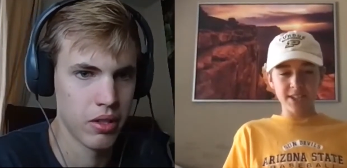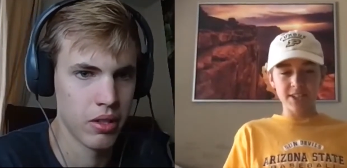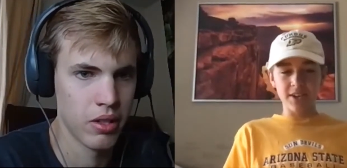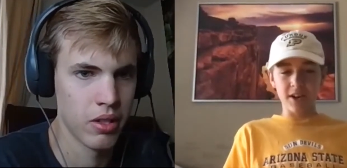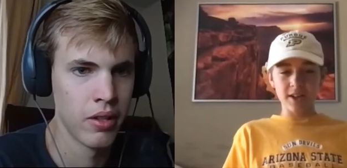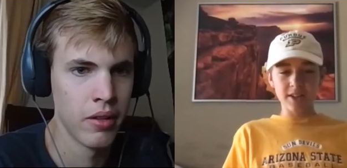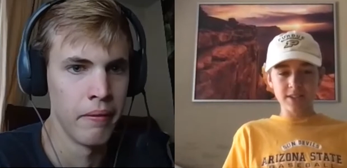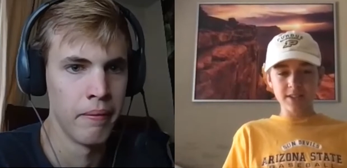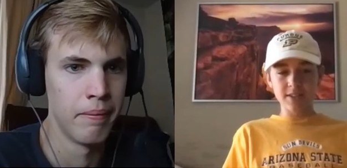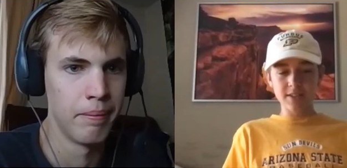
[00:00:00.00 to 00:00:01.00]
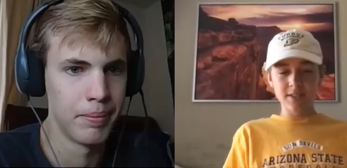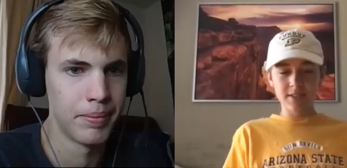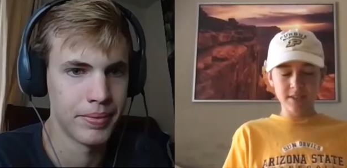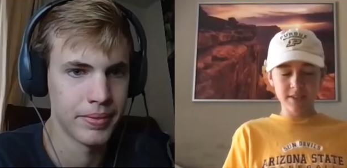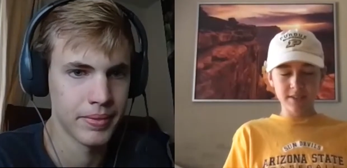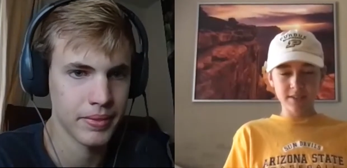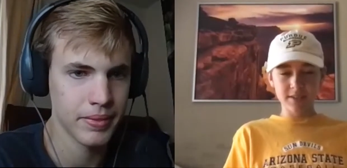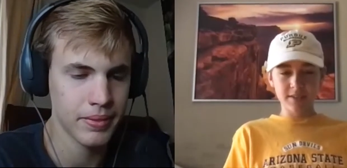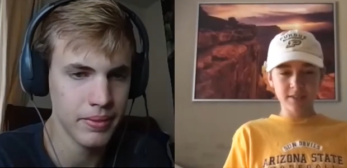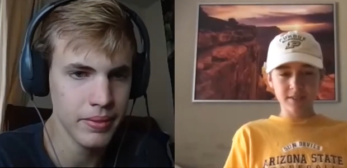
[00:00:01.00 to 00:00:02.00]

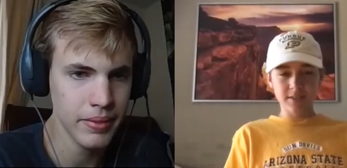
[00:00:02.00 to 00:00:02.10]
(silence)